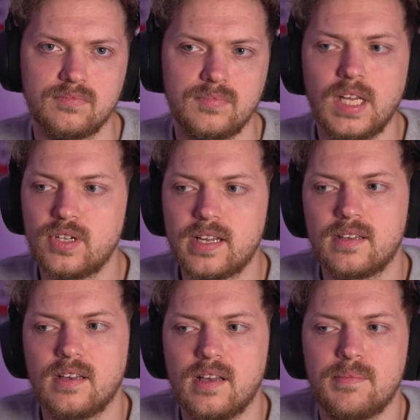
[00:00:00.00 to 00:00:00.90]
Yeah, so like
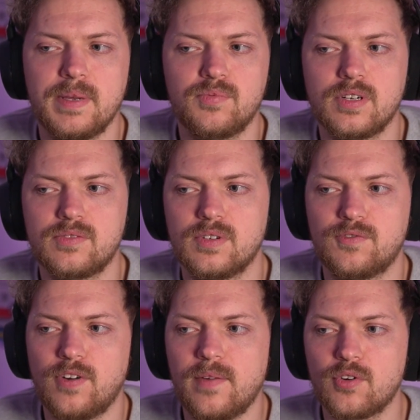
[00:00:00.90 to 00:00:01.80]
a bit what
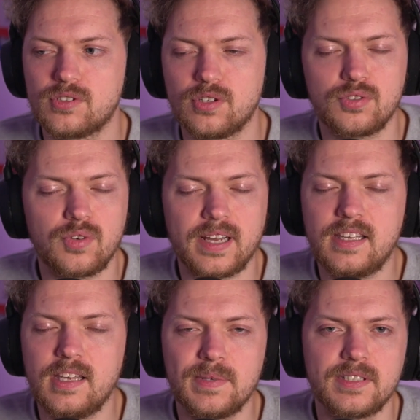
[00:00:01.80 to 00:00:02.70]
frameworks also do, like
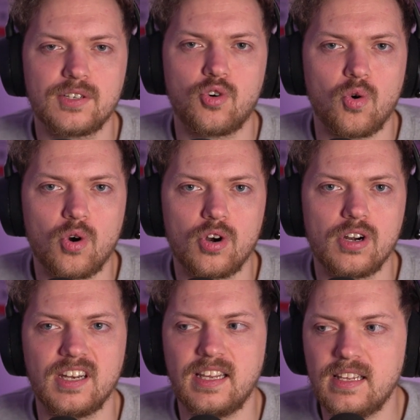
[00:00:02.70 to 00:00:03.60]
keeping the
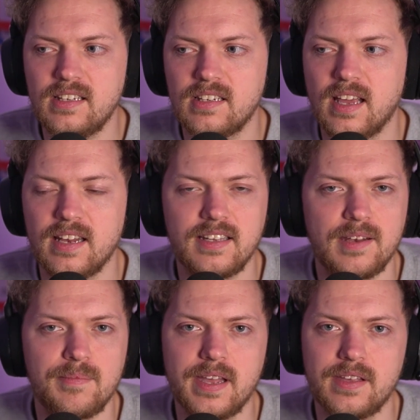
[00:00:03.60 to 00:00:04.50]
core lean and
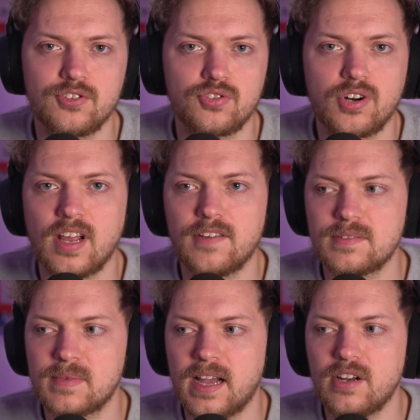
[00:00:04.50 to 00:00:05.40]
then making sure to have
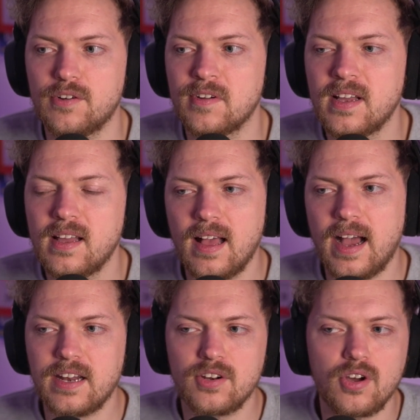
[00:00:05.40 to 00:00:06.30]
some kind of,
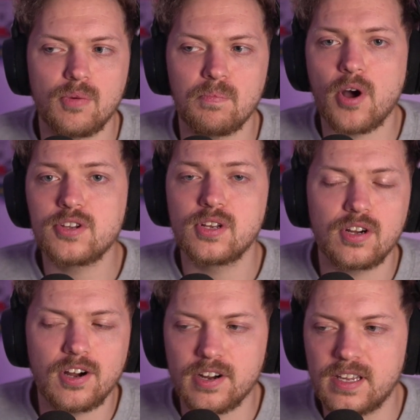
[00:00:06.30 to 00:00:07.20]
I don't know, modular
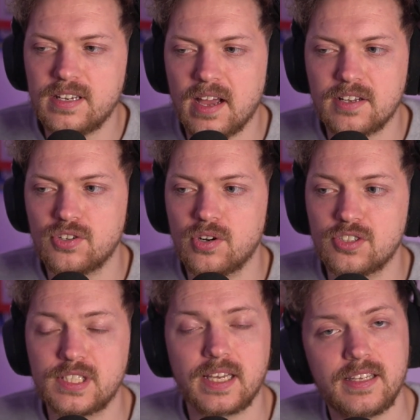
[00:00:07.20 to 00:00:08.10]
architecture, or
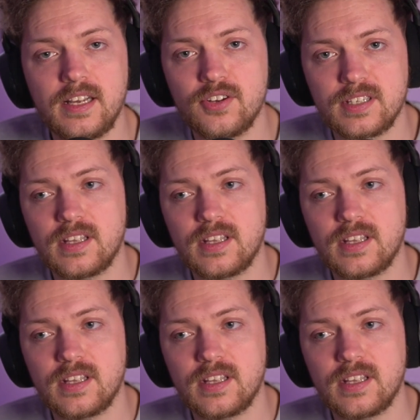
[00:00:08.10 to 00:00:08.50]
just saying, here's an